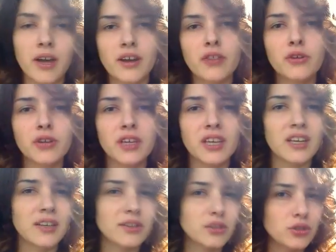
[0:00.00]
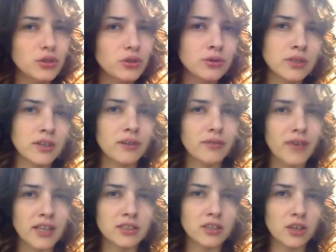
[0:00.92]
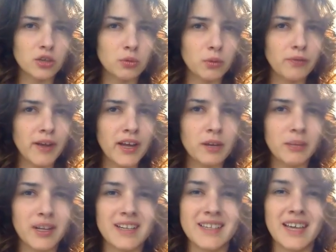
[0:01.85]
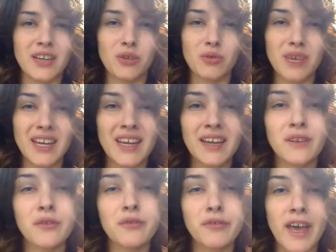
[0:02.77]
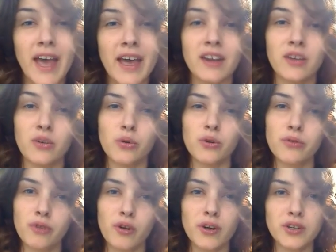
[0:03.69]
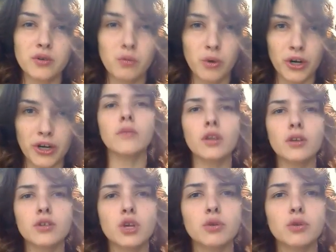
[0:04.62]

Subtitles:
Another key to using a fat-soluble vitamin is that you need fat in order for it to work.